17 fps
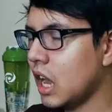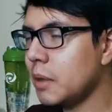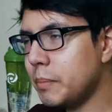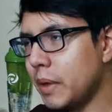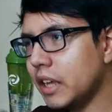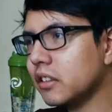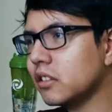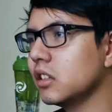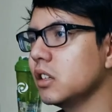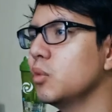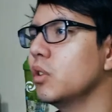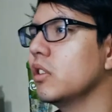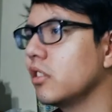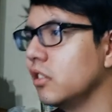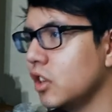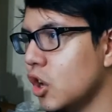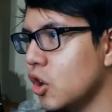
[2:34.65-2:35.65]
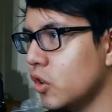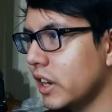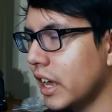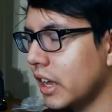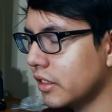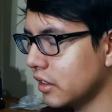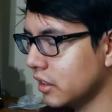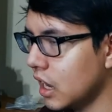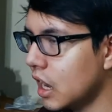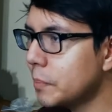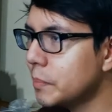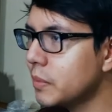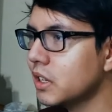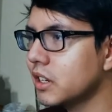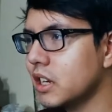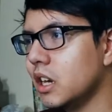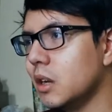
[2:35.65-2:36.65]
I basically was known as an
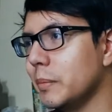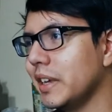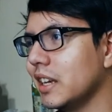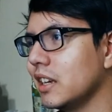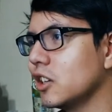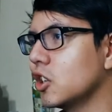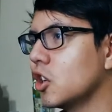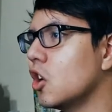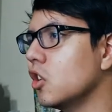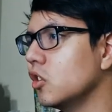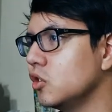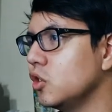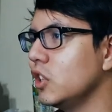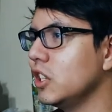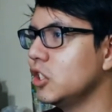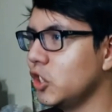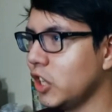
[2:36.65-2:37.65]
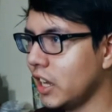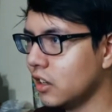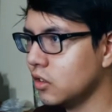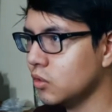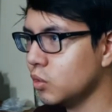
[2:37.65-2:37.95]
up-and-coming Call of Duty channel,